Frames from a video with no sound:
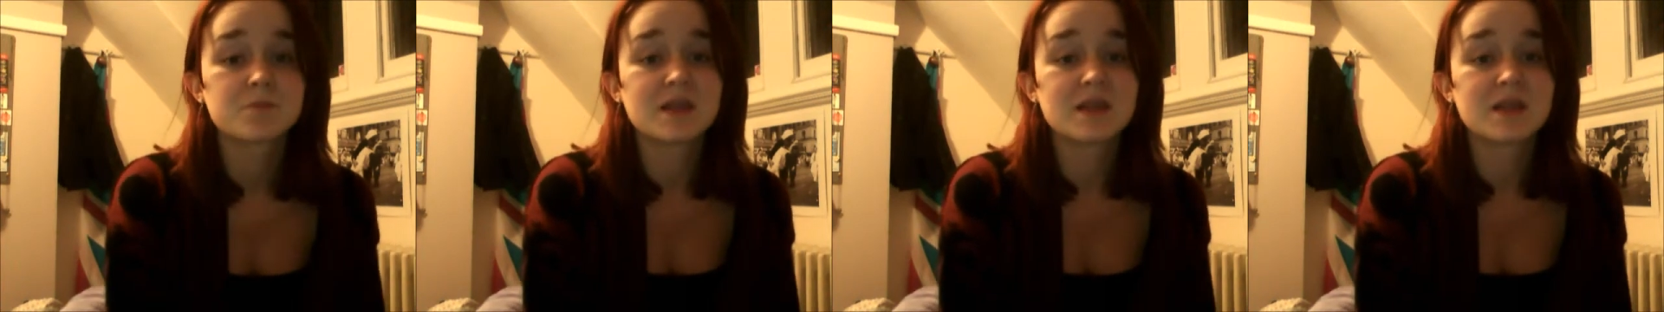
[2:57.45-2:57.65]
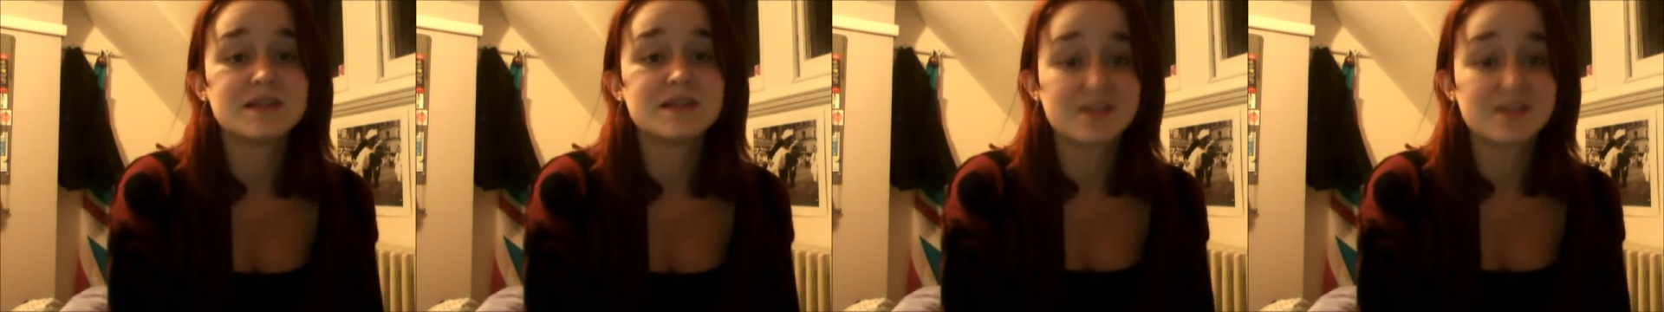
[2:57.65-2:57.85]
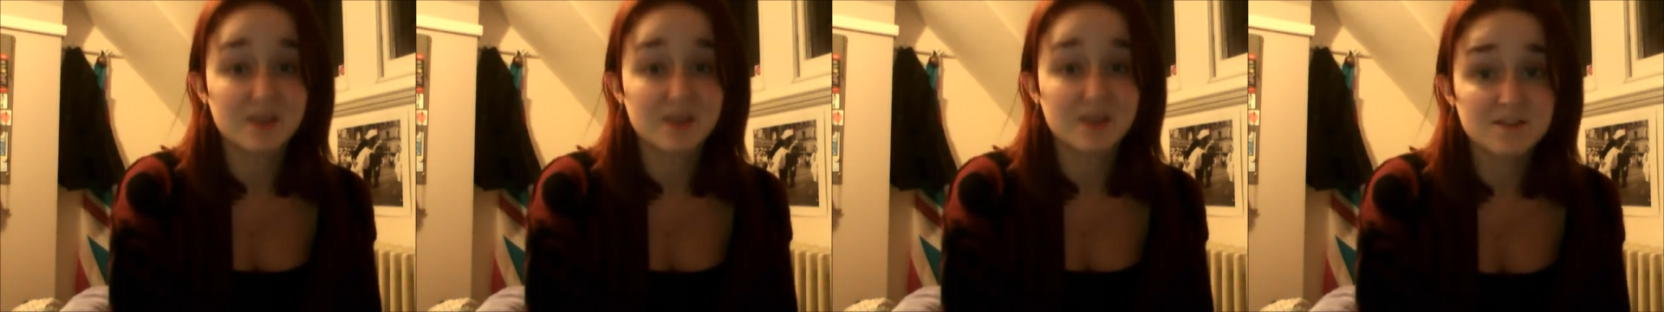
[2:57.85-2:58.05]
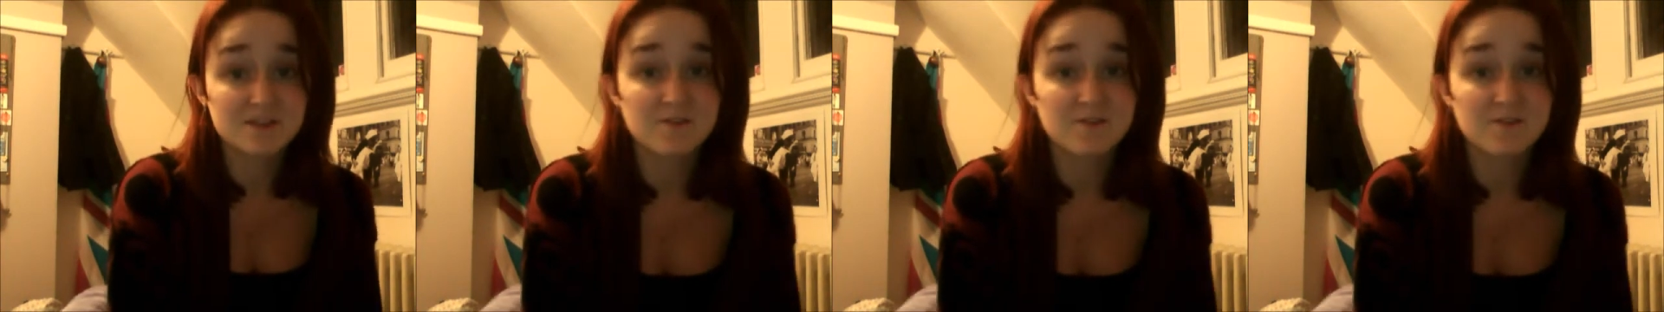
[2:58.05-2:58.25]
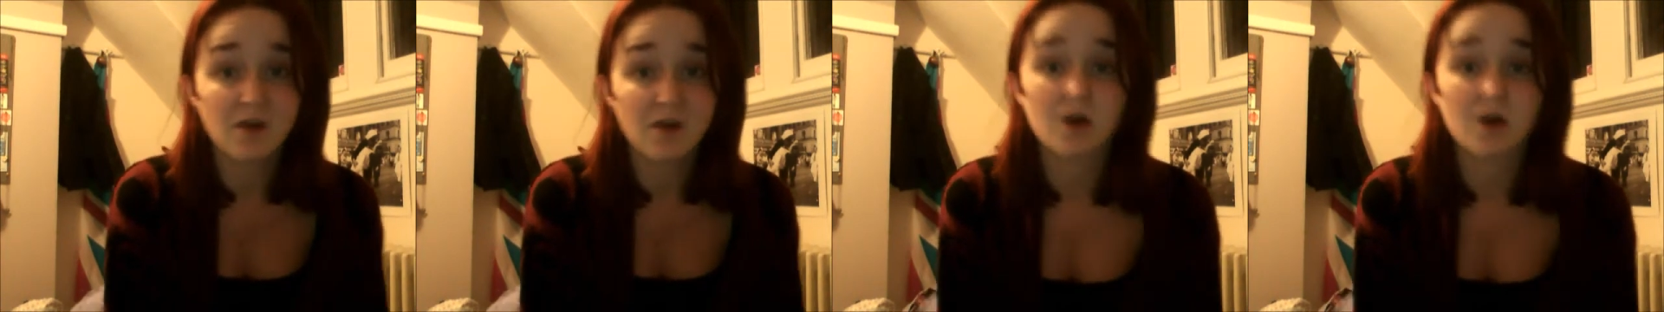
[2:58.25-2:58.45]
is that the kid's
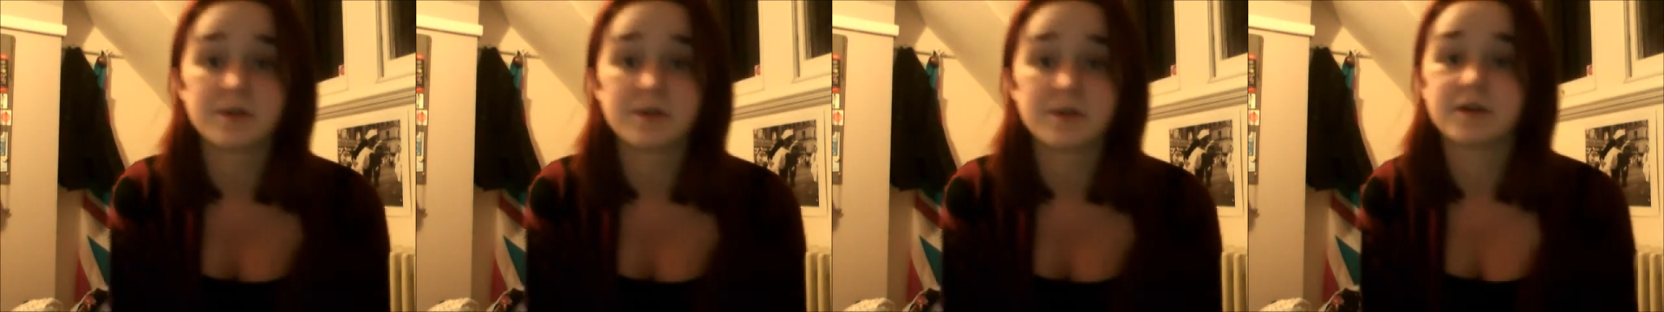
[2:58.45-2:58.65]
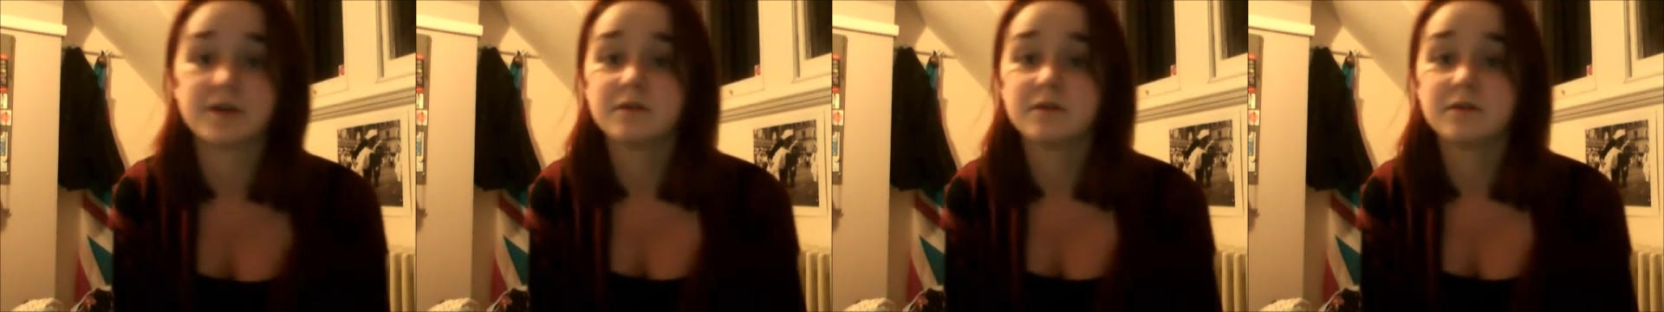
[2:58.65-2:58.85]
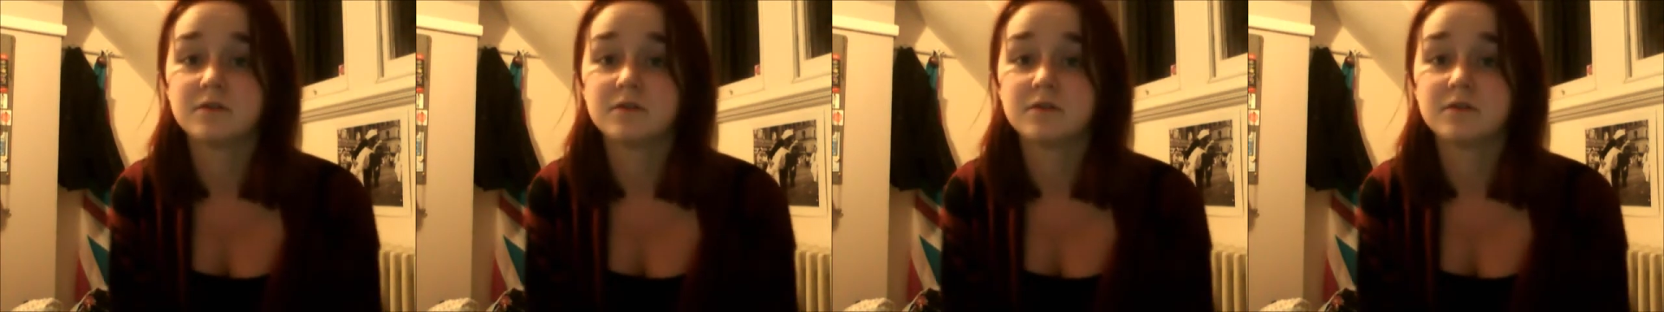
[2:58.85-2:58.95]
father